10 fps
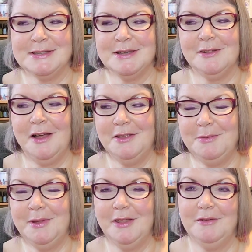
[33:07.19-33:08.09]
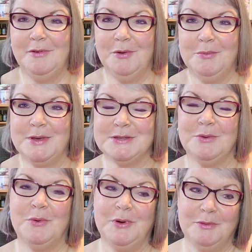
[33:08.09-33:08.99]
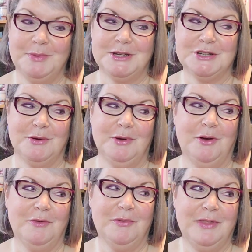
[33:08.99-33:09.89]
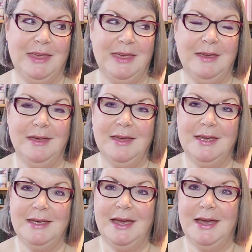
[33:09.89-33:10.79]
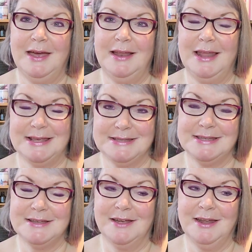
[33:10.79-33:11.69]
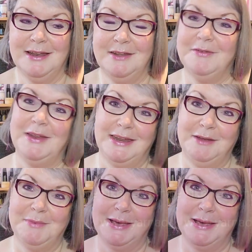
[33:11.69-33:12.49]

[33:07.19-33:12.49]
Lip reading: So it'll either be another Vlogmas or it'll be showing off the last design I did for Knitting